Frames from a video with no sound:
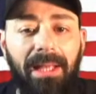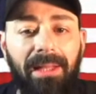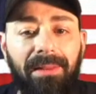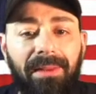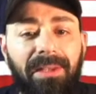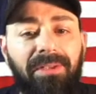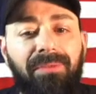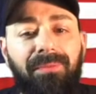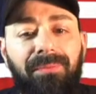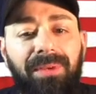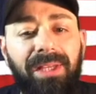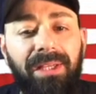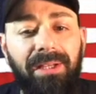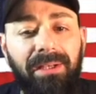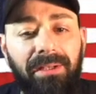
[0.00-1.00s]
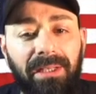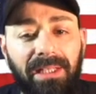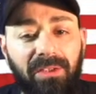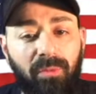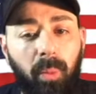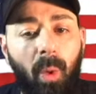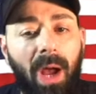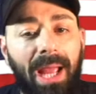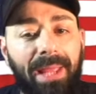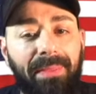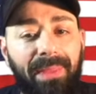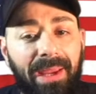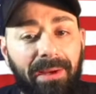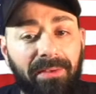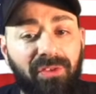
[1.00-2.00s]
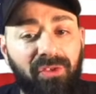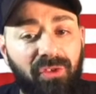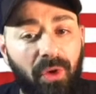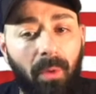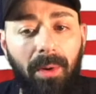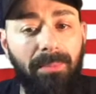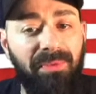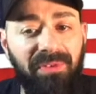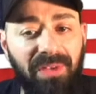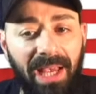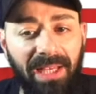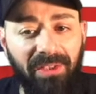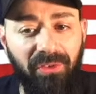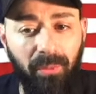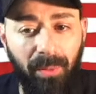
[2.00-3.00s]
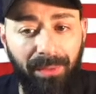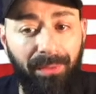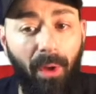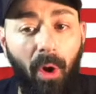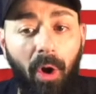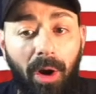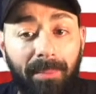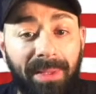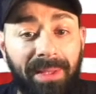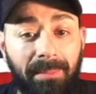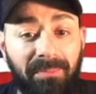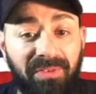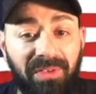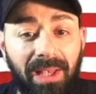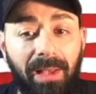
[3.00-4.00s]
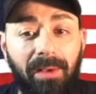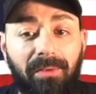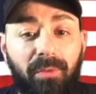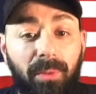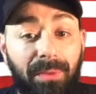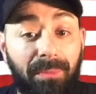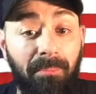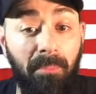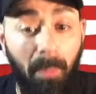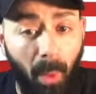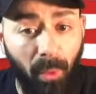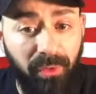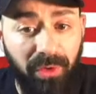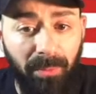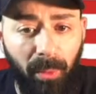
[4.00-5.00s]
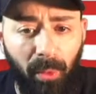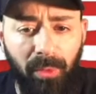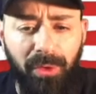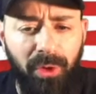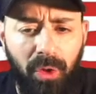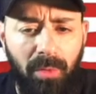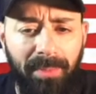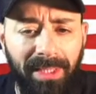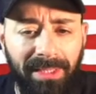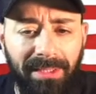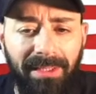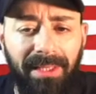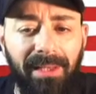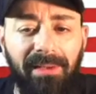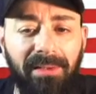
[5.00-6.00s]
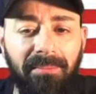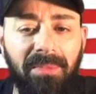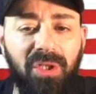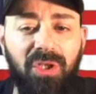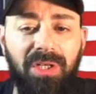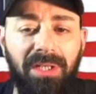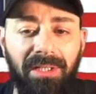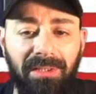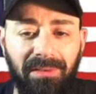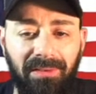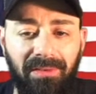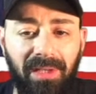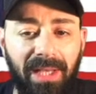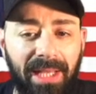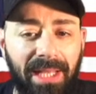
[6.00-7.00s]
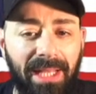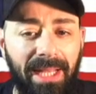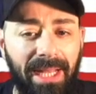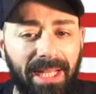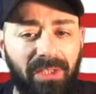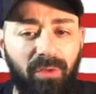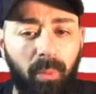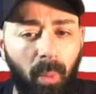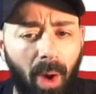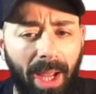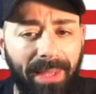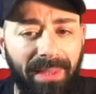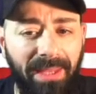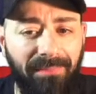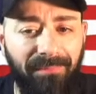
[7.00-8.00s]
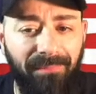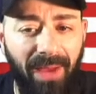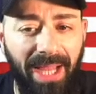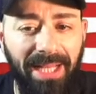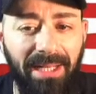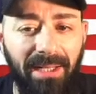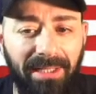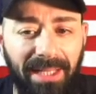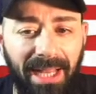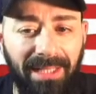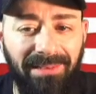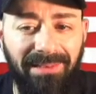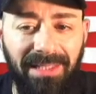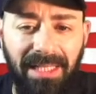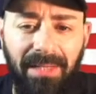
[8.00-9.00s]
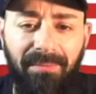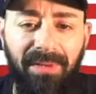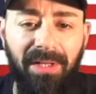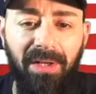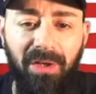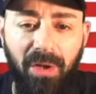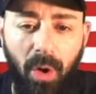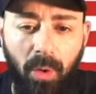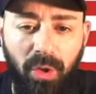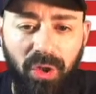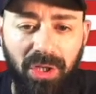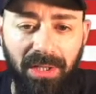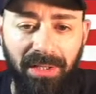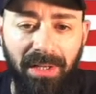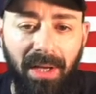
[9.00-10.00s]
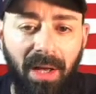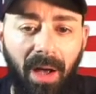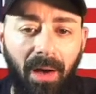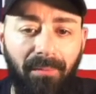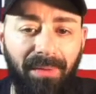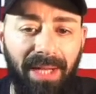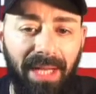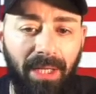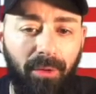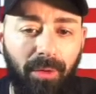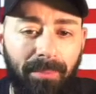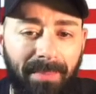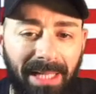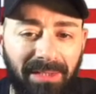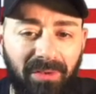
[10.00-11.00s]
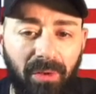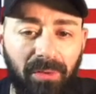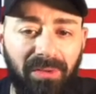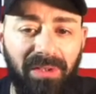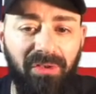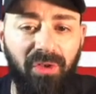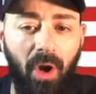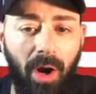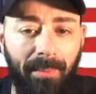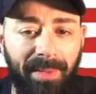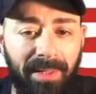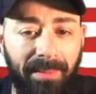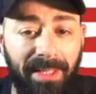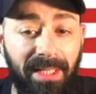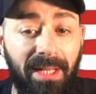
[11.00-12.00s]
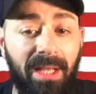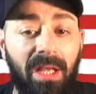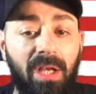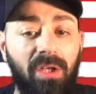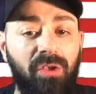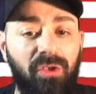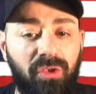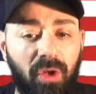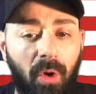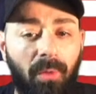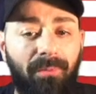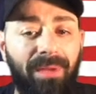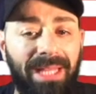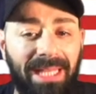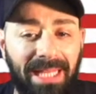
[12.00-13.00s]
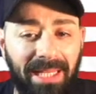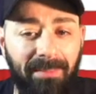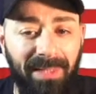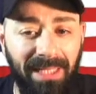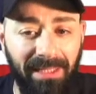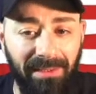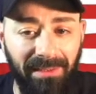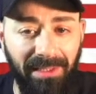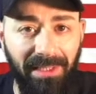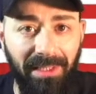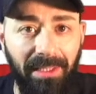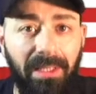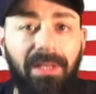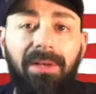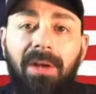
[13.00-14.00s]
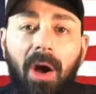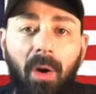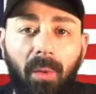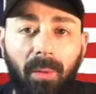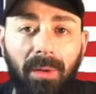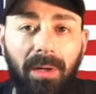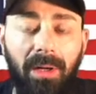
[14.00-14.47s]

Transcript: This fear is why they're so obsessed with arming themselves with multiple human-killing machines. It's why they fight against even the notion of incremental disarmament so vehemently. No.